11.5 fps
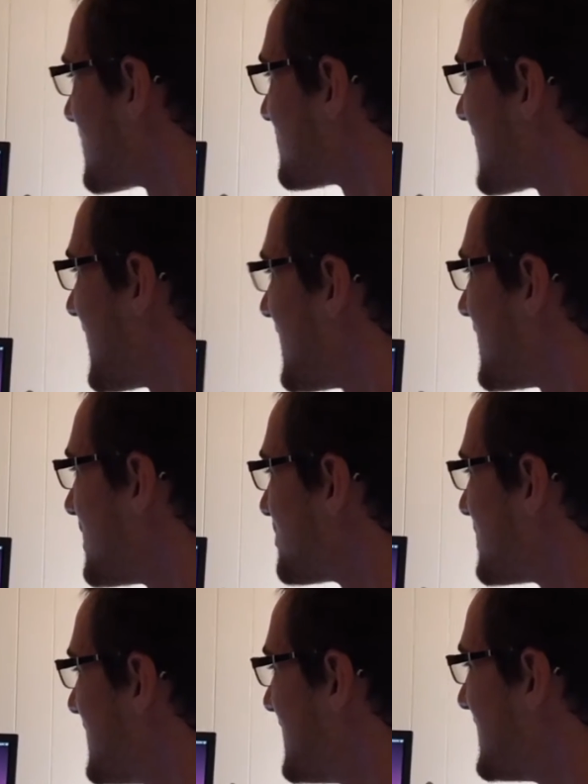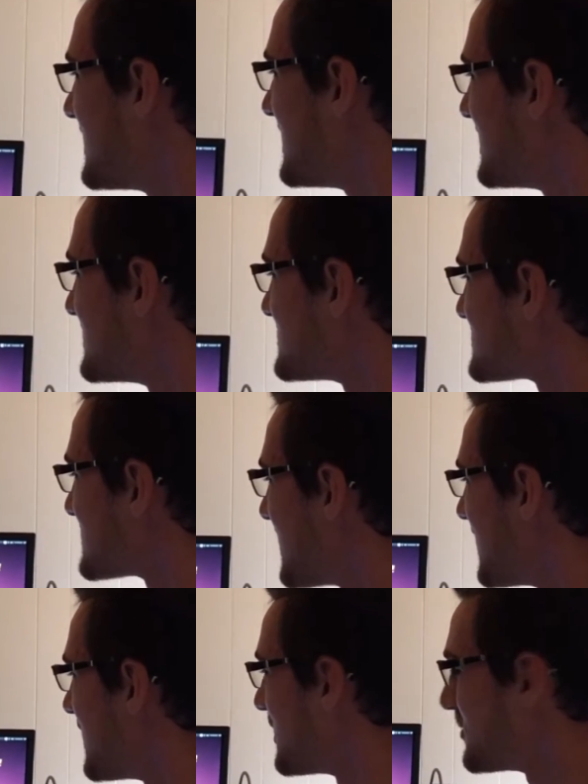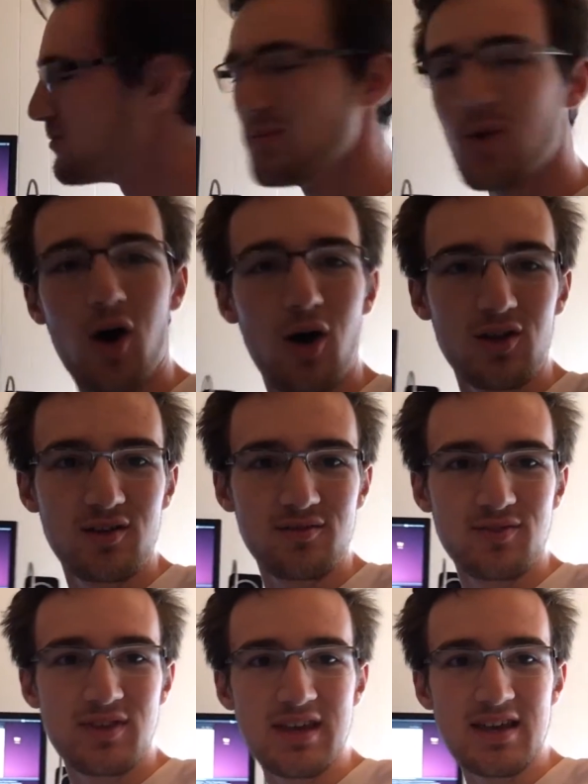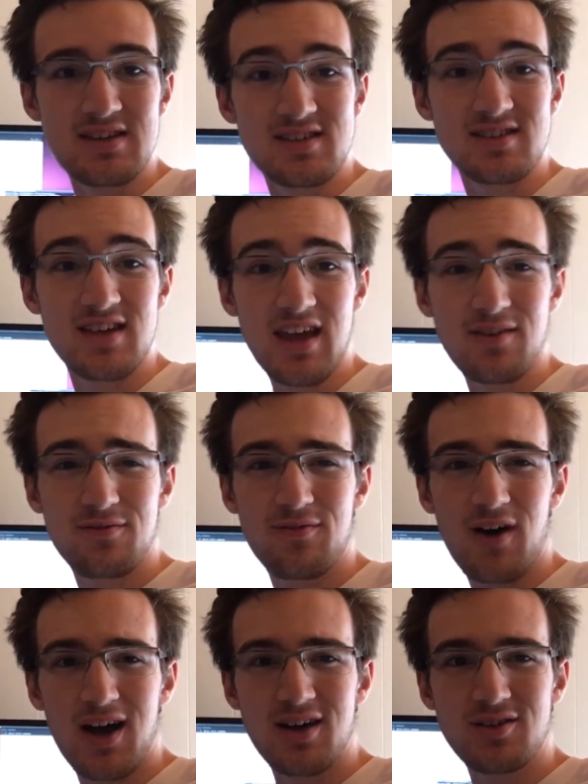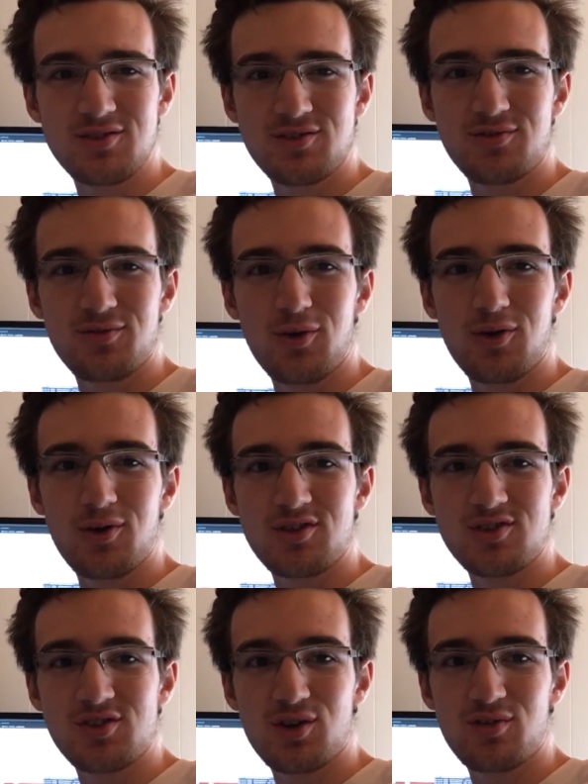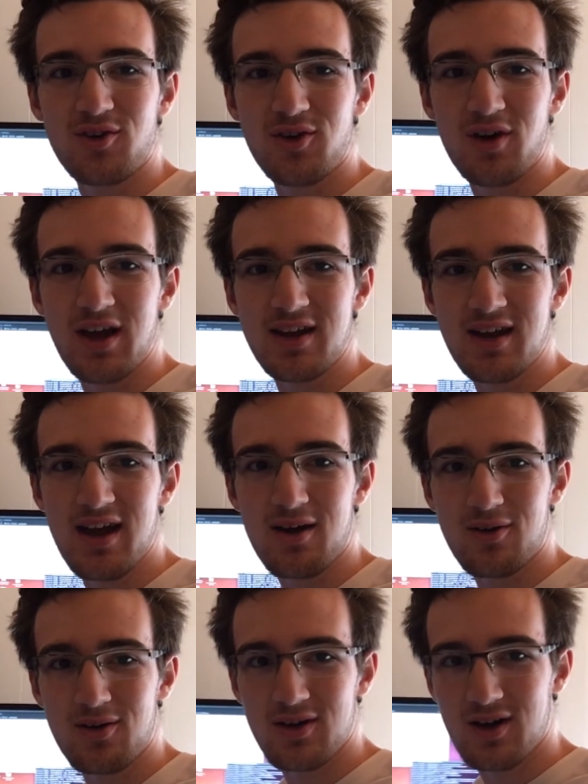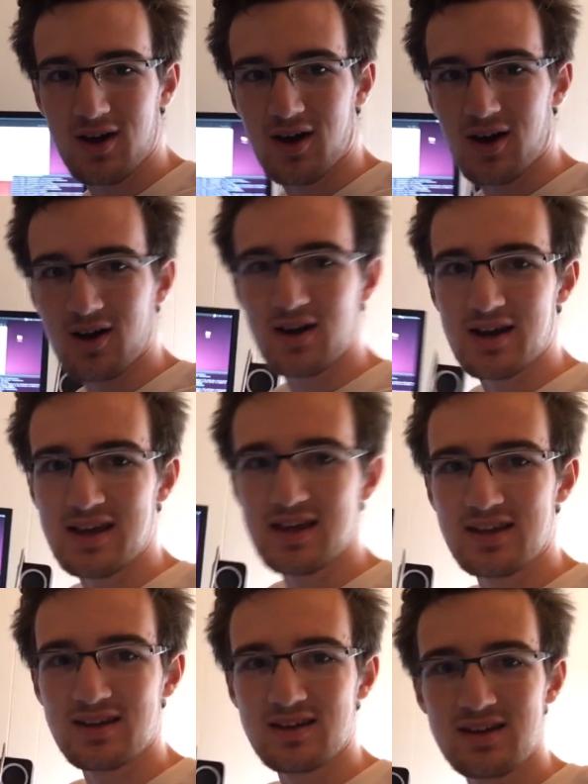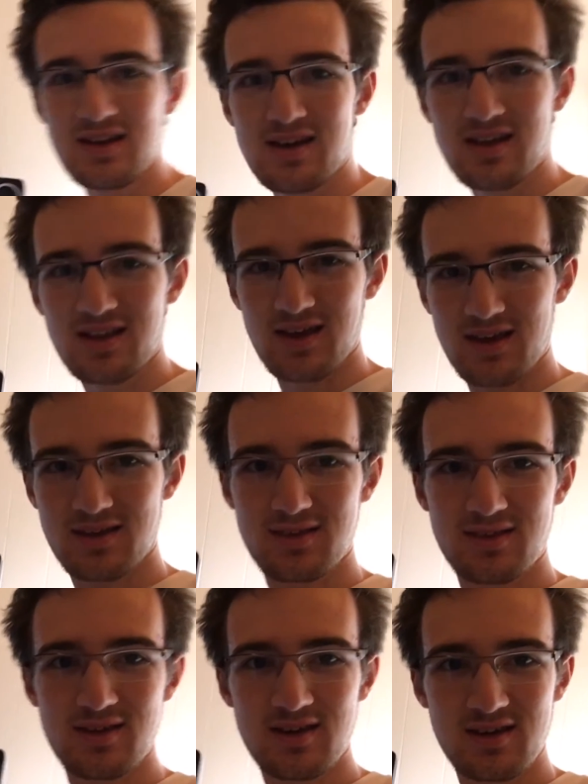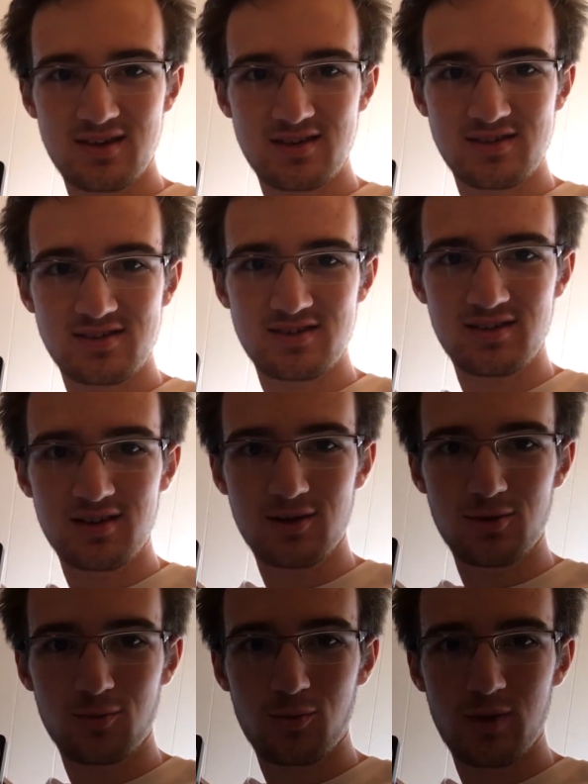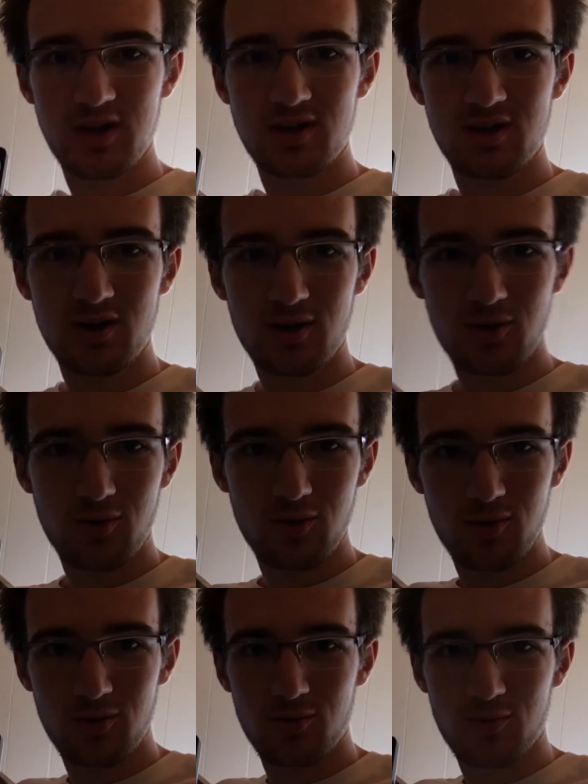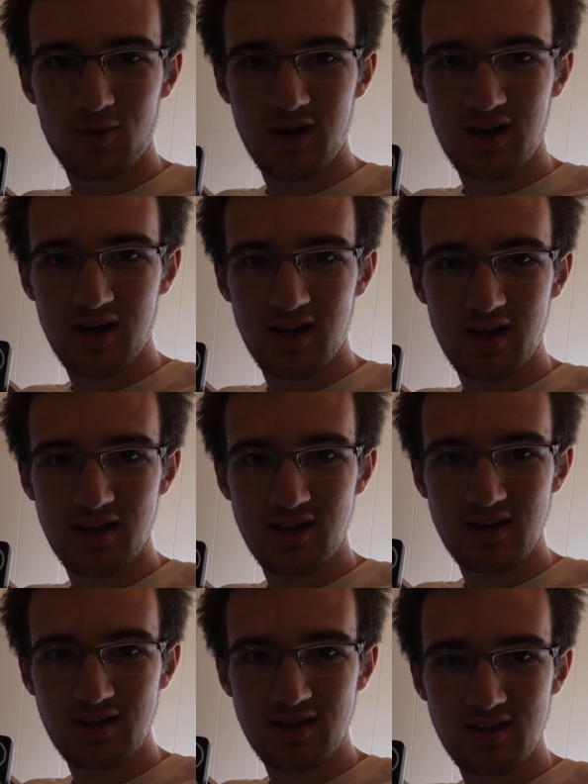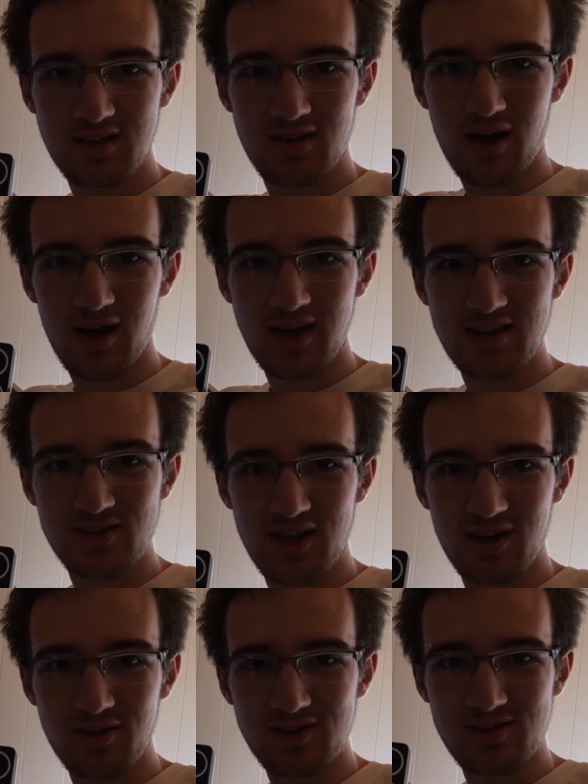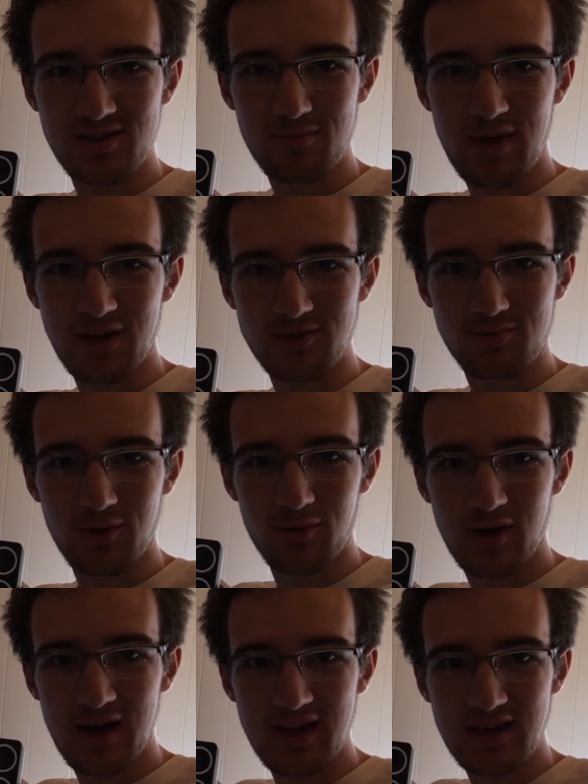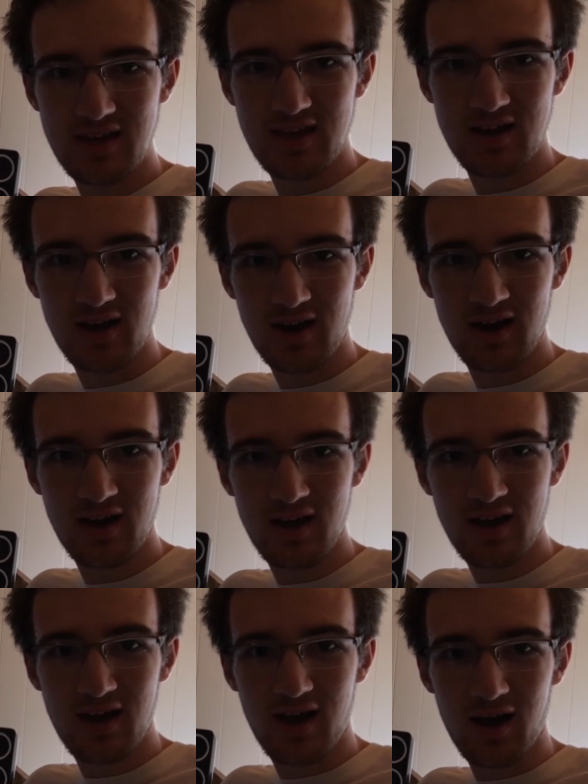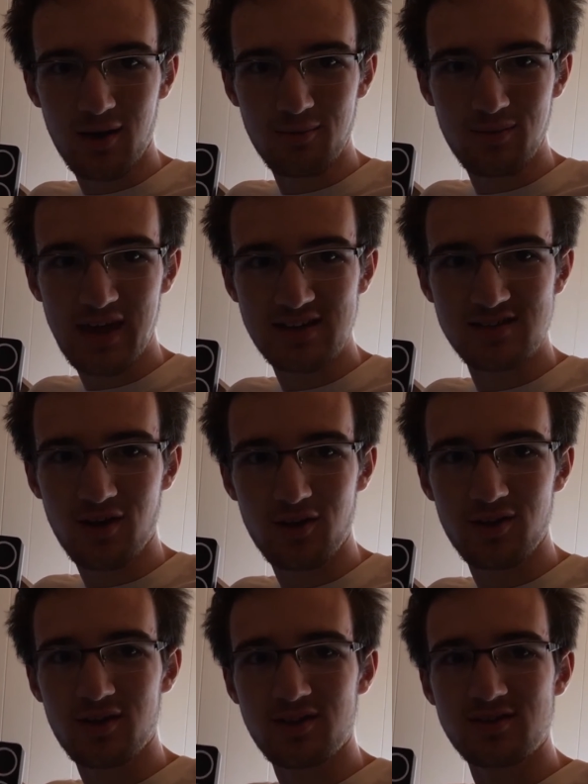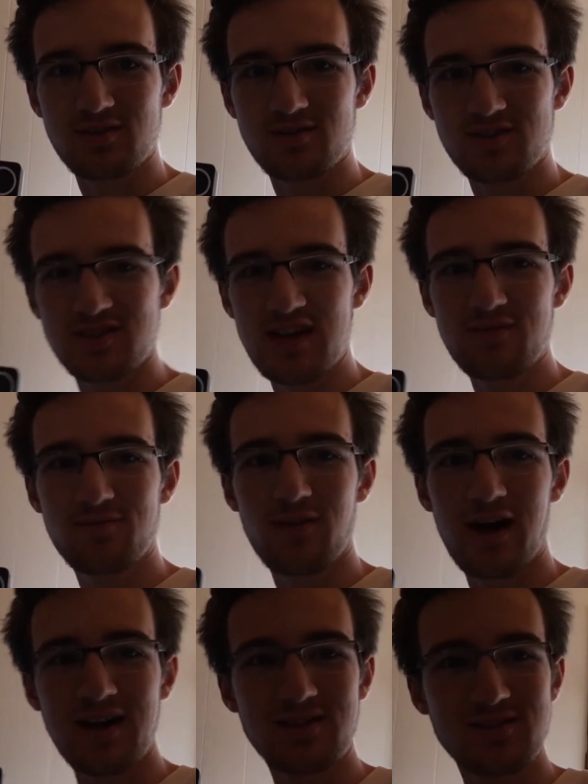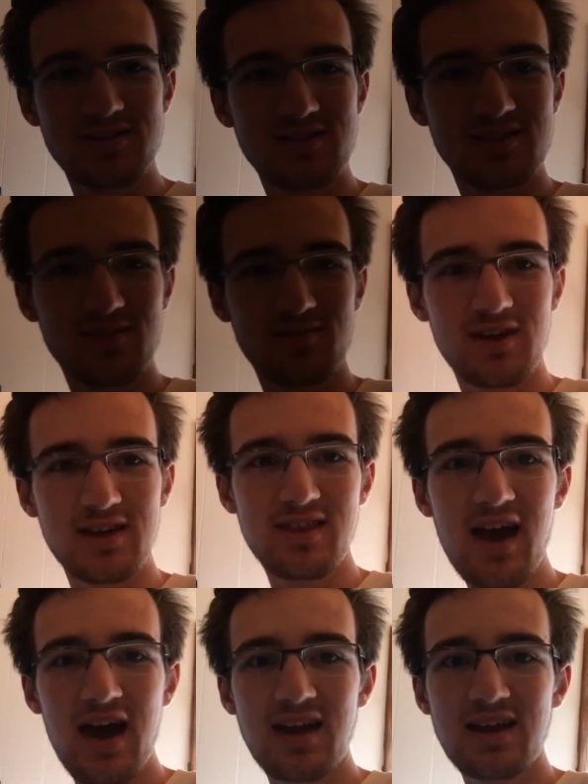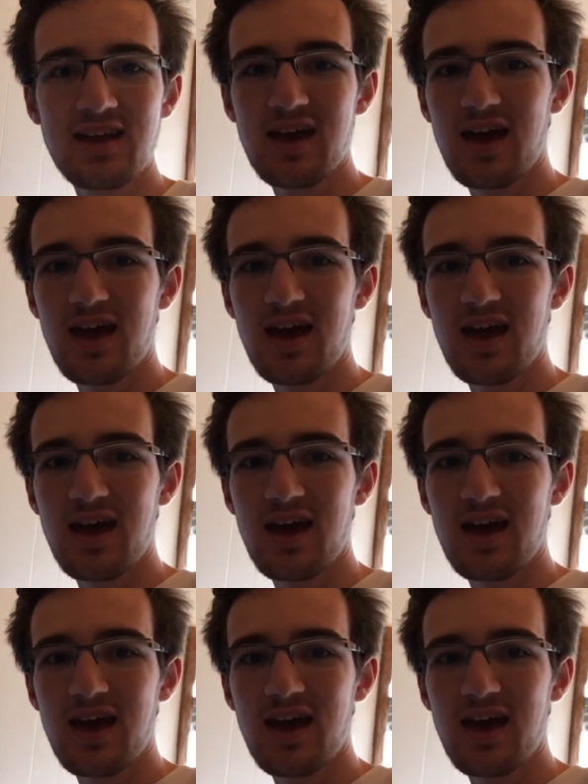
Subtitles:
what I've got up, is all of the save files for the server right now are in like this little window right, I guess you can't really see the mouse, but right here. That's all the save files and stuff like that.